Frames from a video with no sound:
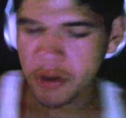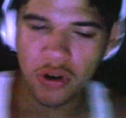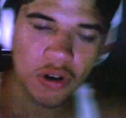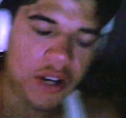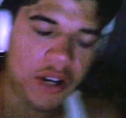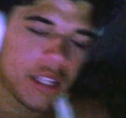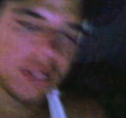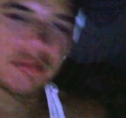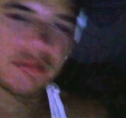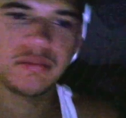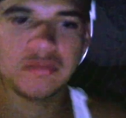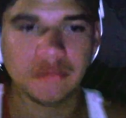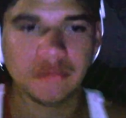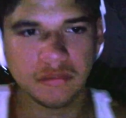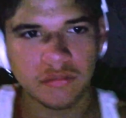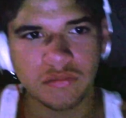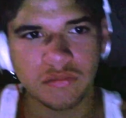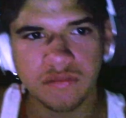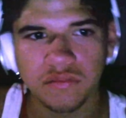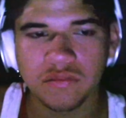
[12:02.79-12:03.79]
Stop
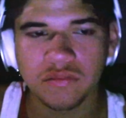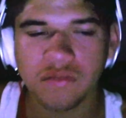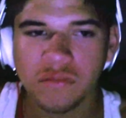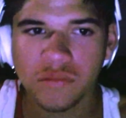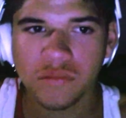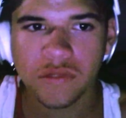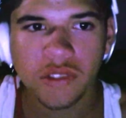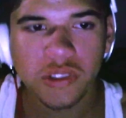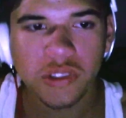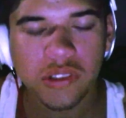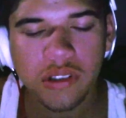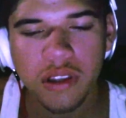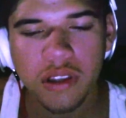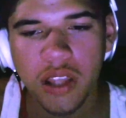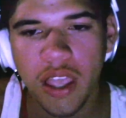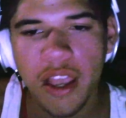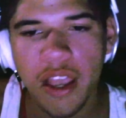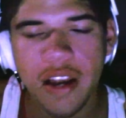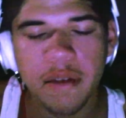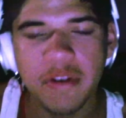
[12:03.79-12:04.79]
yawning.
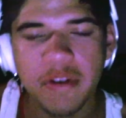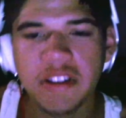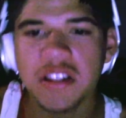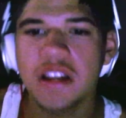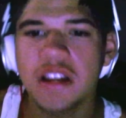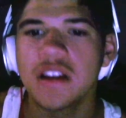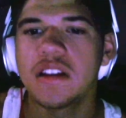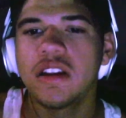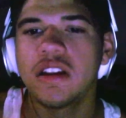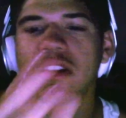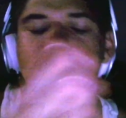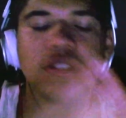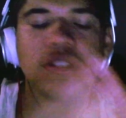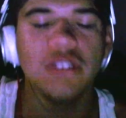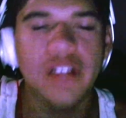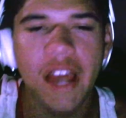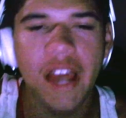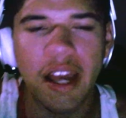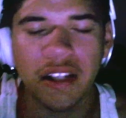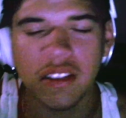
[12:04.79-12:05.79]

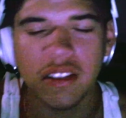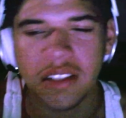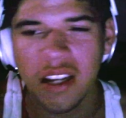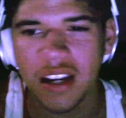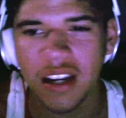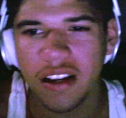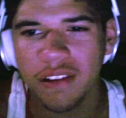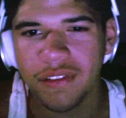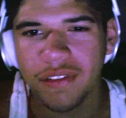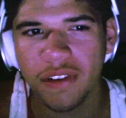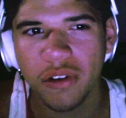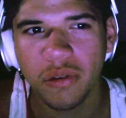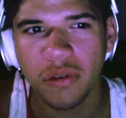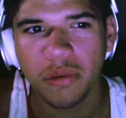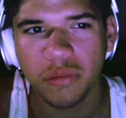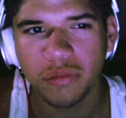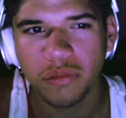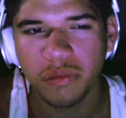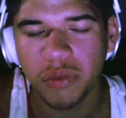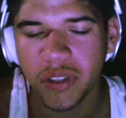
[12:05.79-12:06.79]
Anyways, through that,
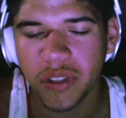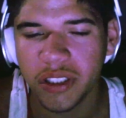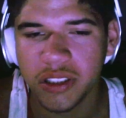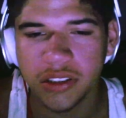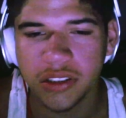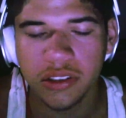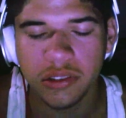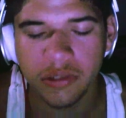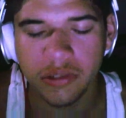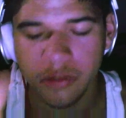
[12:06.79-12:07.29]
kind of felt